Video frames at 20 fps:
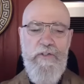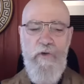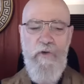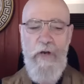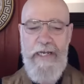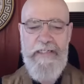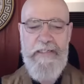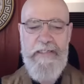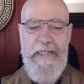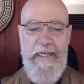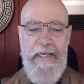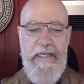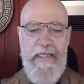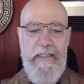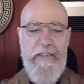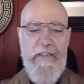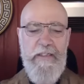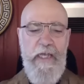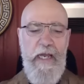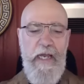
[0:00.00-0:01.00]

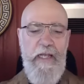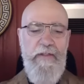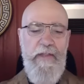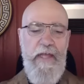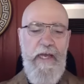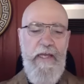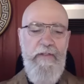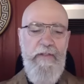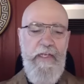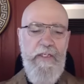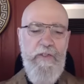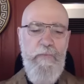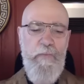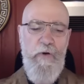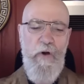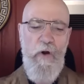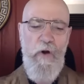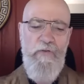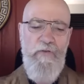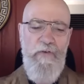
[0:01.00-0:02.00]
dressings, and then these
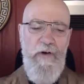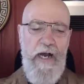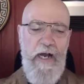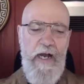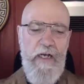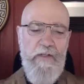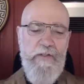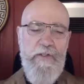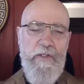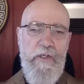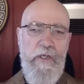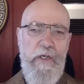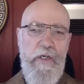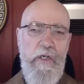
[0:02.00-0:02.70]
profiles.